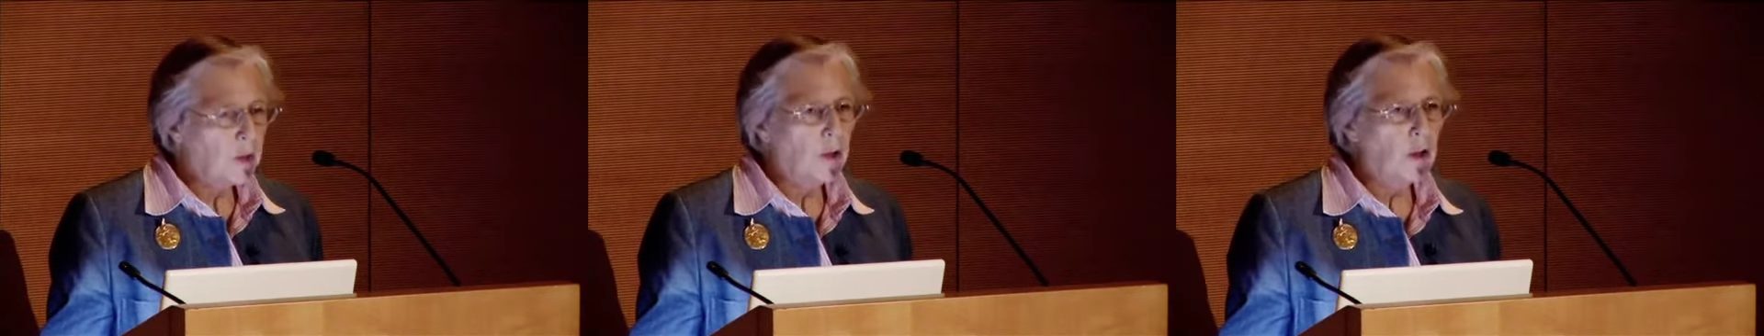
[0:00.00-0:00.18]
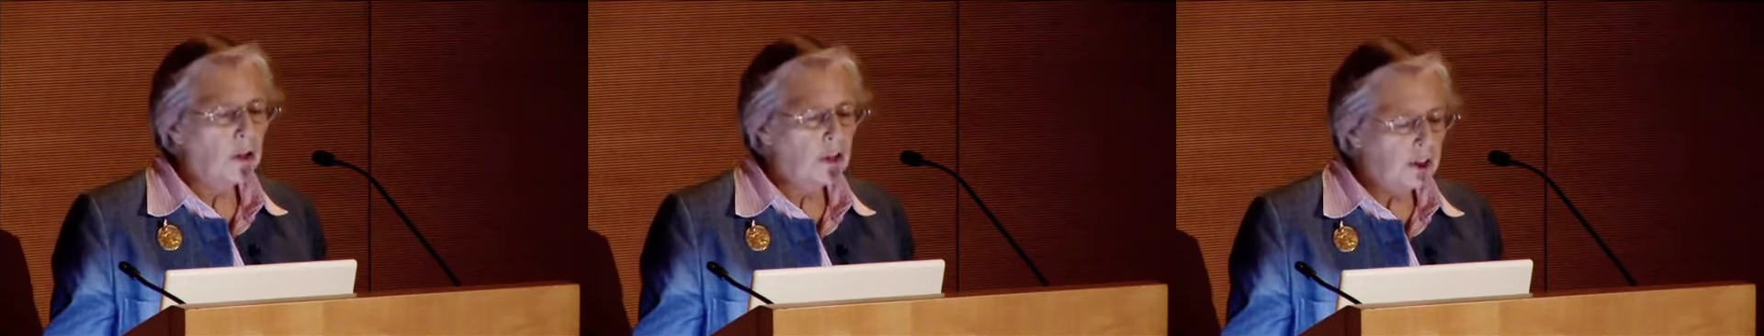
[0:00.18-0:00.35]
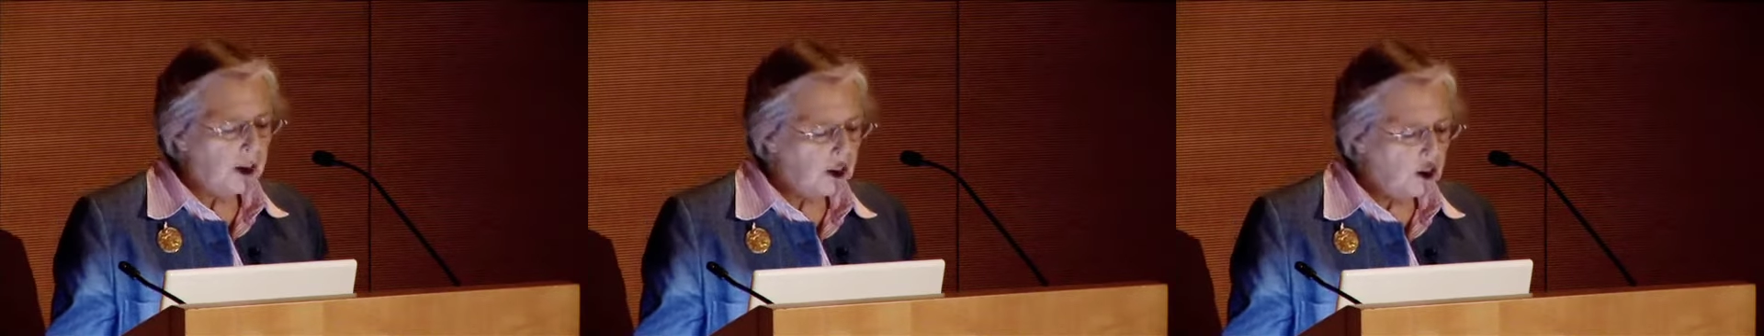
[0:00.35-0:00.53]

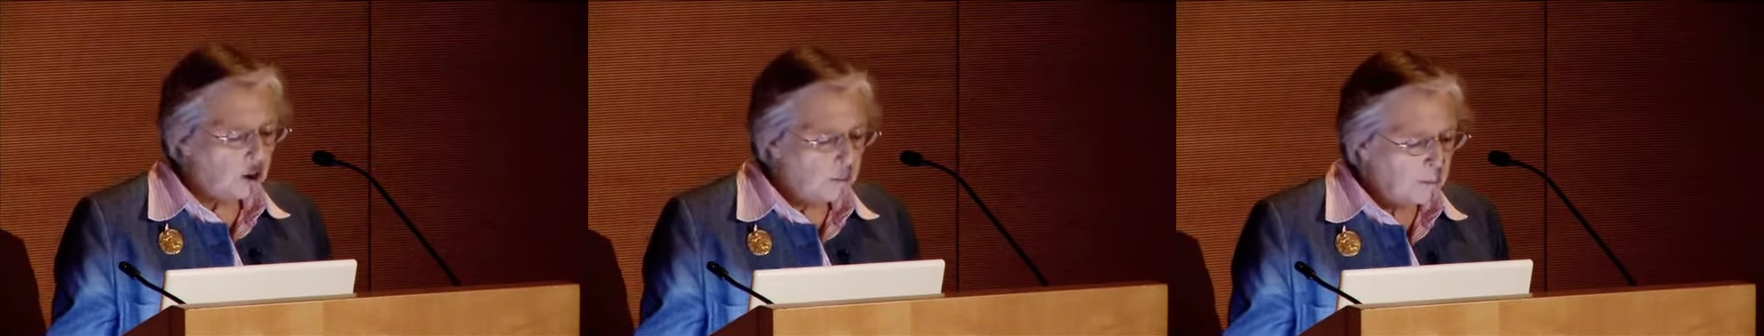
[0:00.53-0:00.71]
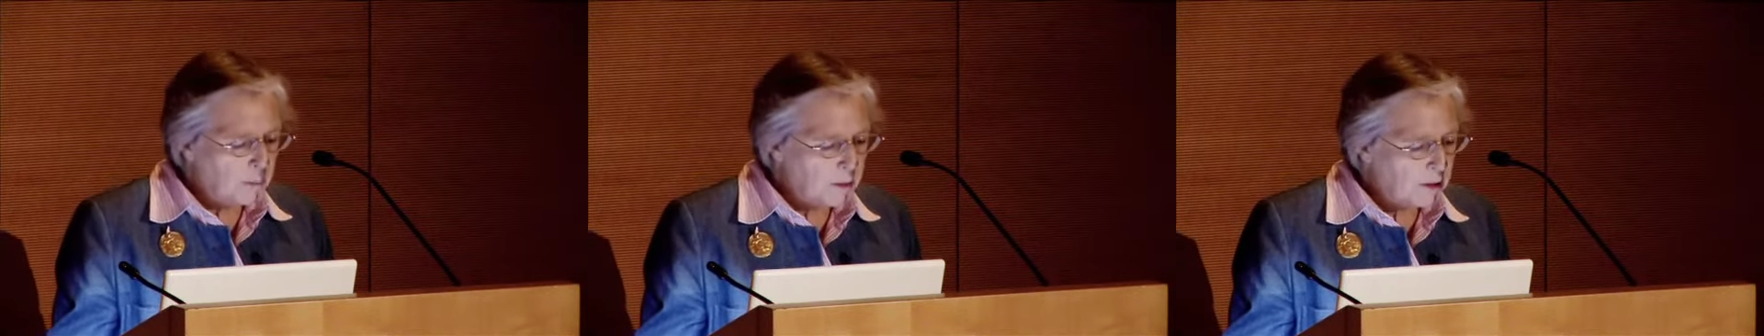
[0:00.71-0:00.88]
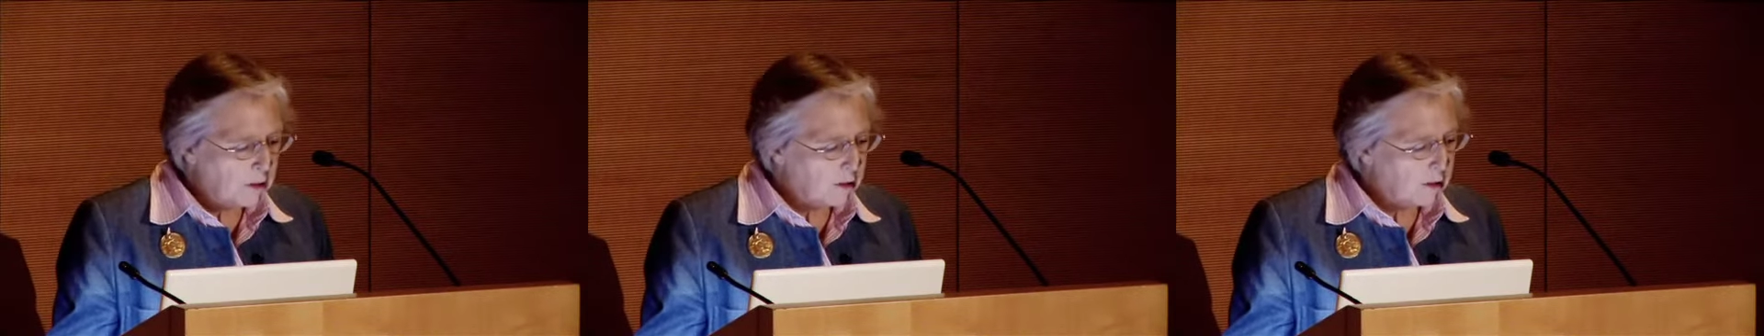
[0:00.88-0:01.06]
Rodin
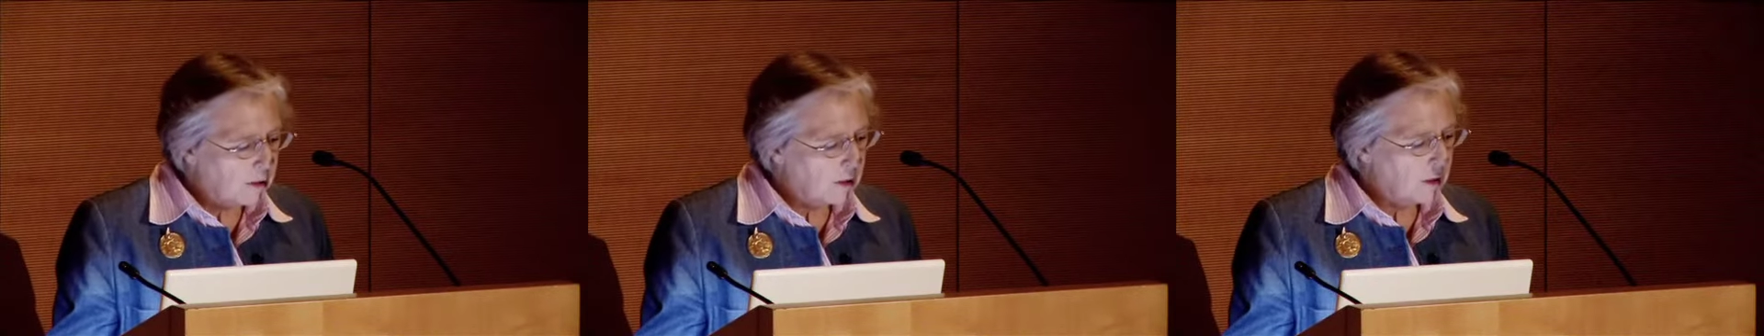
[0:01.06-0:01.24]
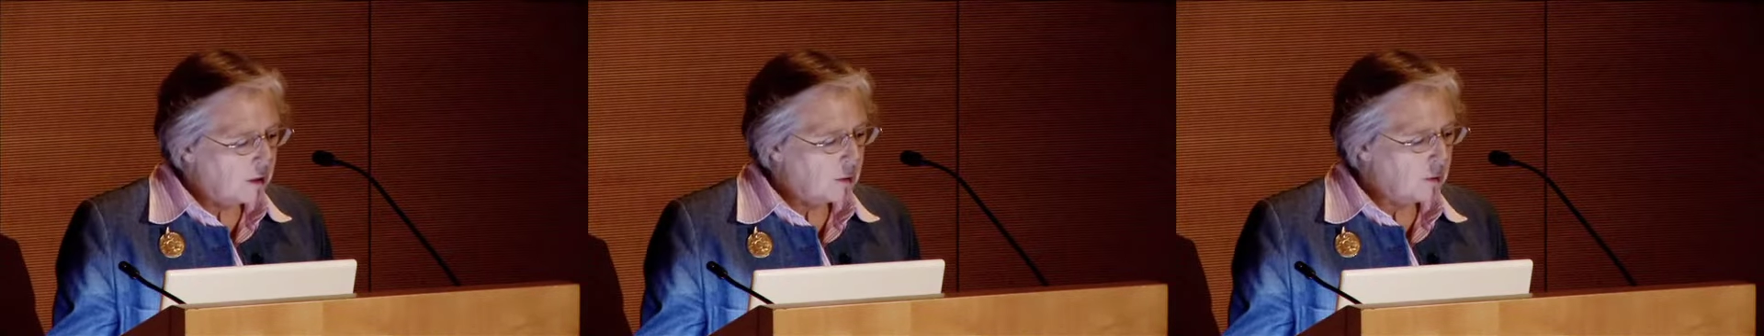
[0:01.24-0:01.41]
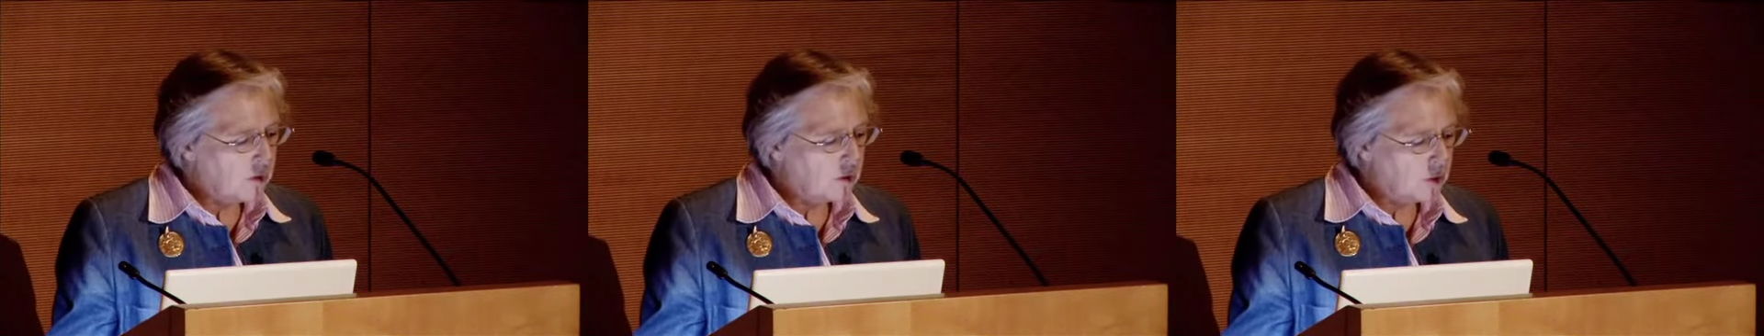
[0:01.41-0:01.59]
competed
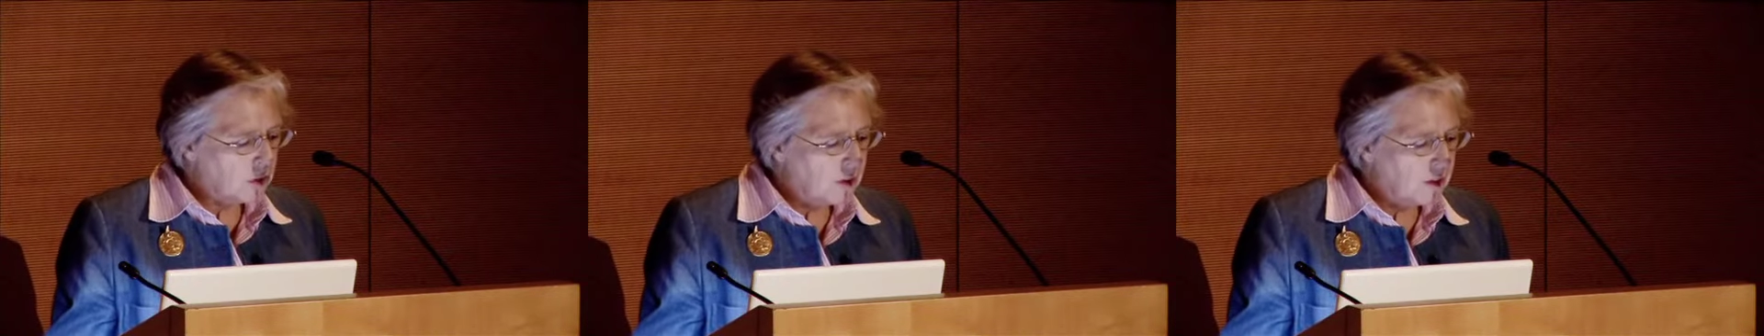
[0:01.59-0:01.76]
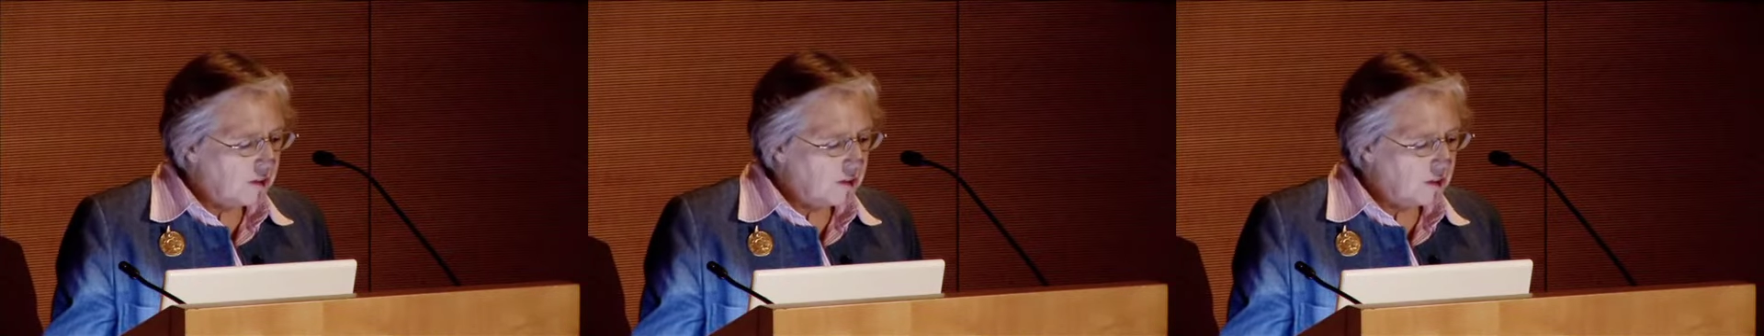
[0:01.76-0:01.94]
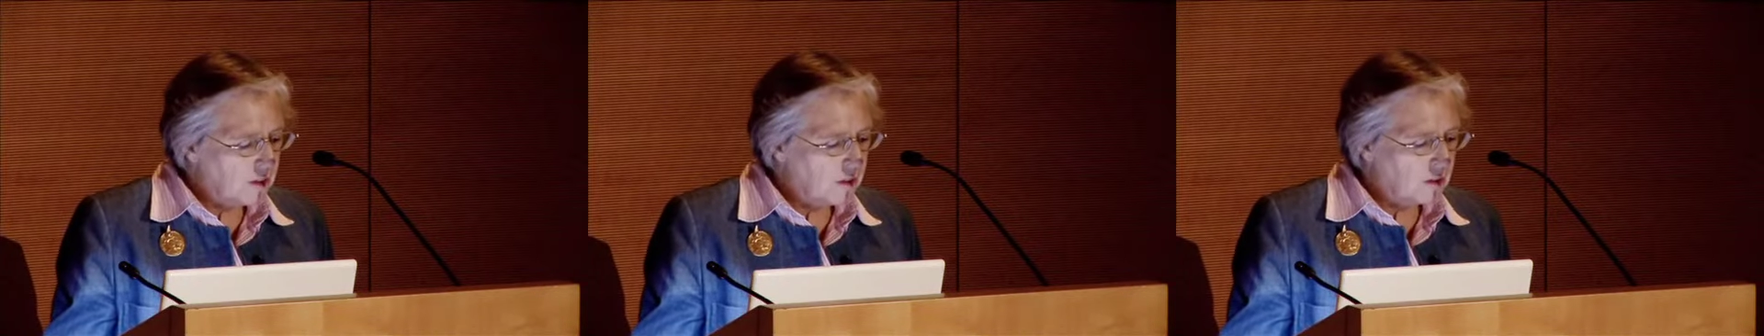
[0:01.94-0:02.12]
with
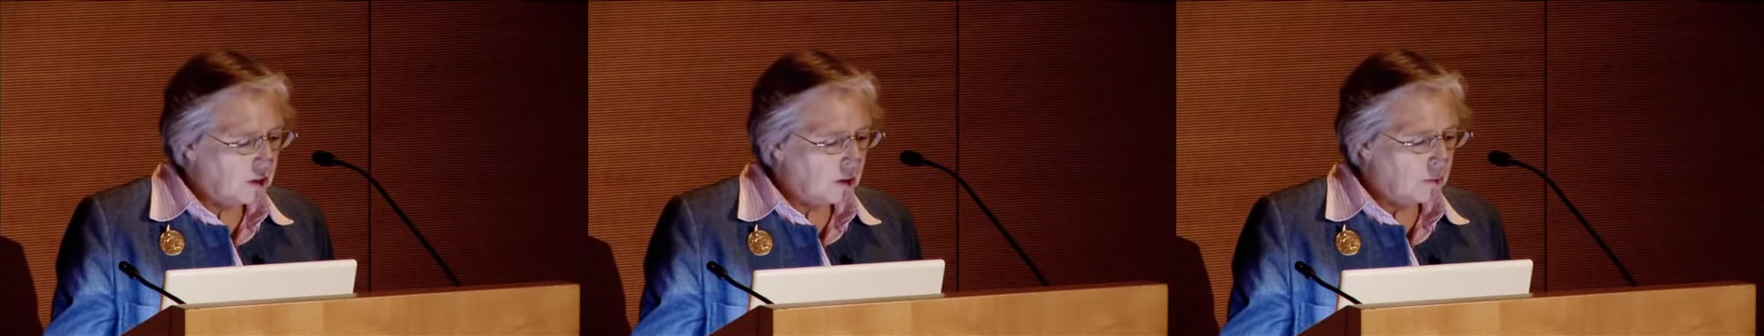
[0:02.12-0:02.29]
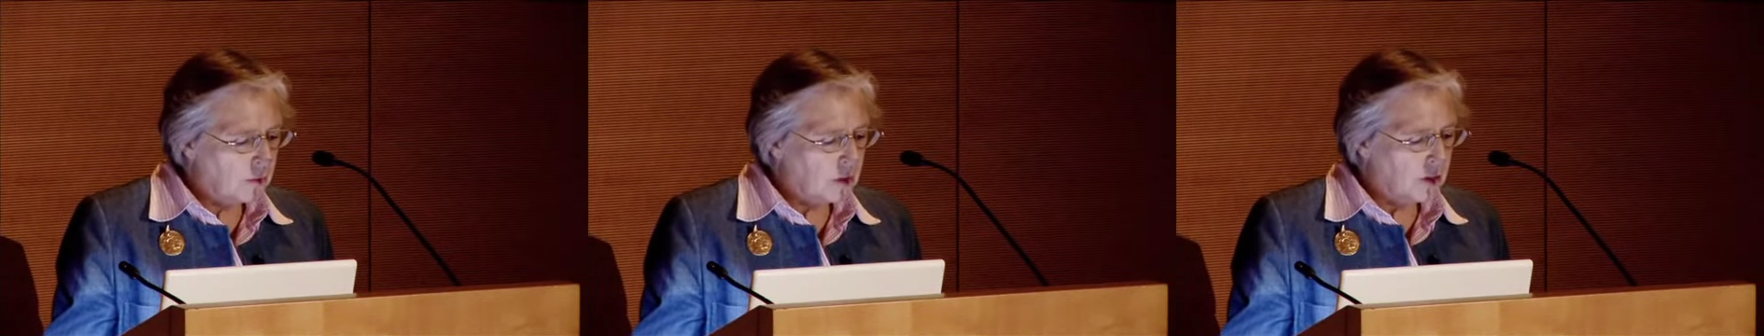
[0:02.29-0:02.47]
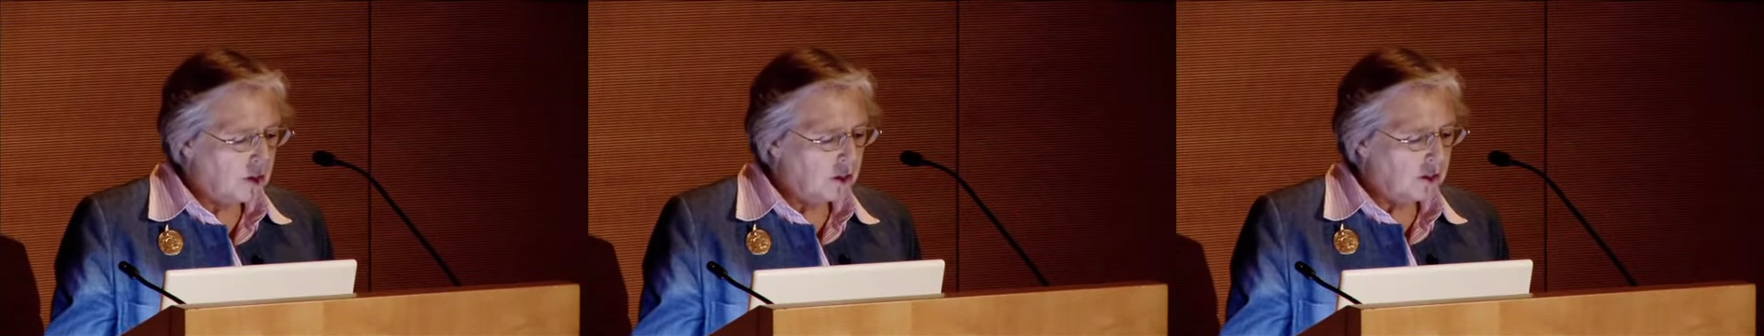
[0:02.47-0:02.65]
Renaissance
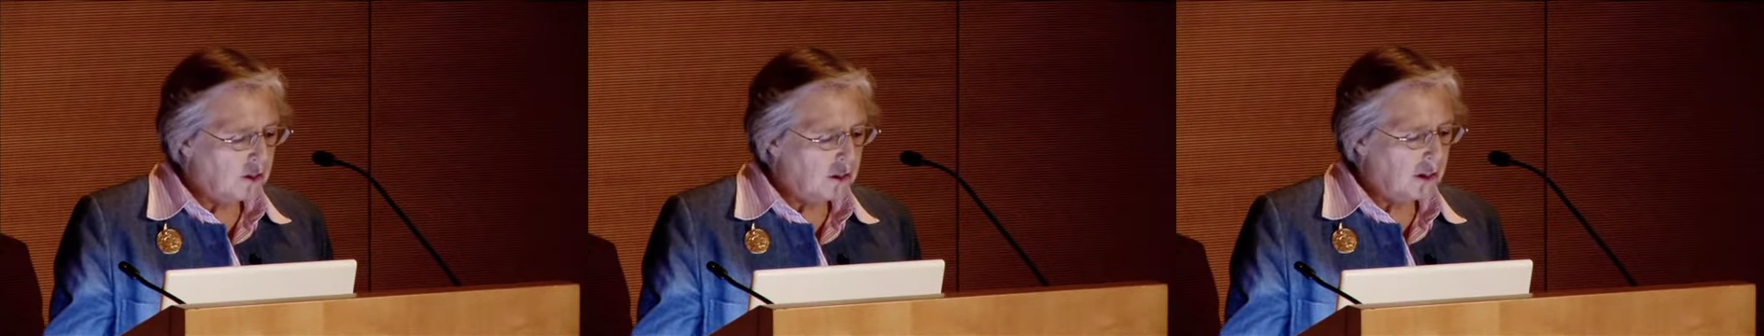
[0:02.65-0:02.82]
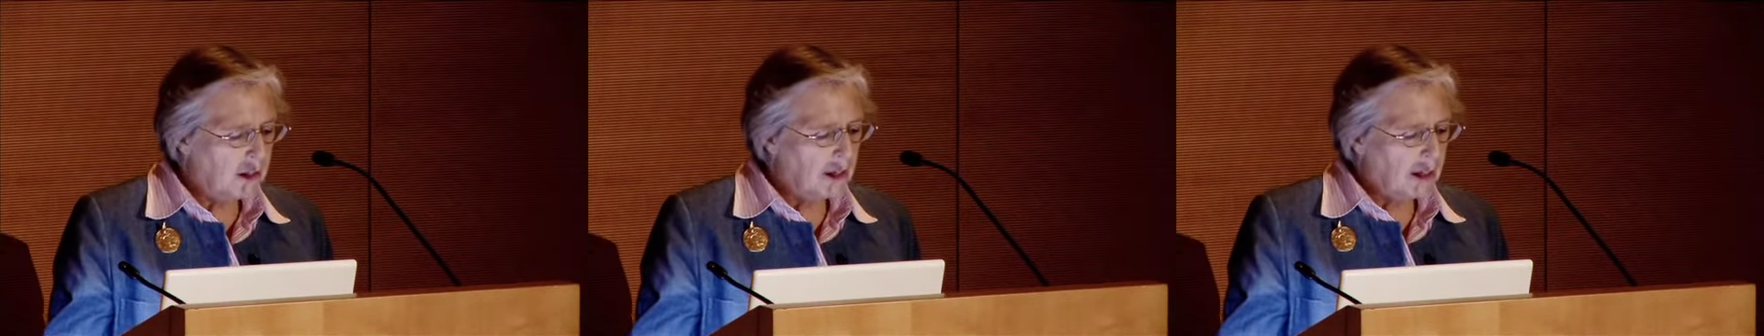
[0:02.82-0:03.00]
sculptors